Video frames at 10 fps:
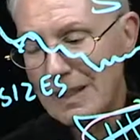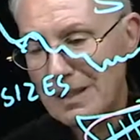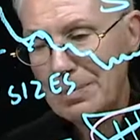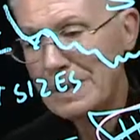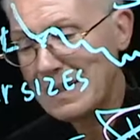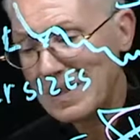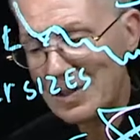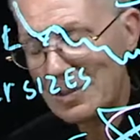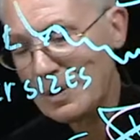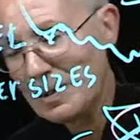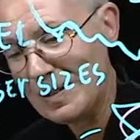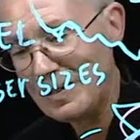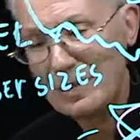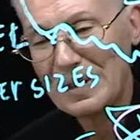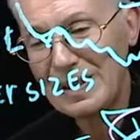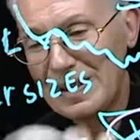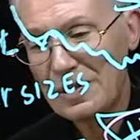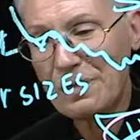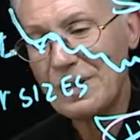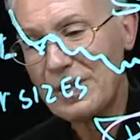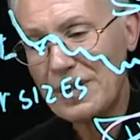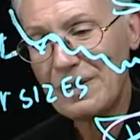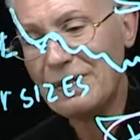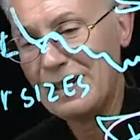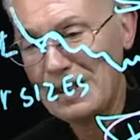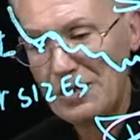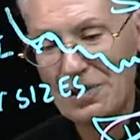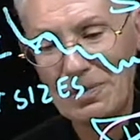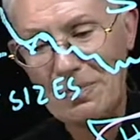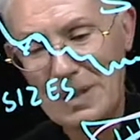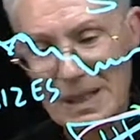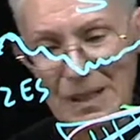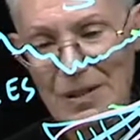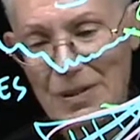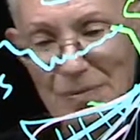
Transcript: In practice, what, what does this definition mean?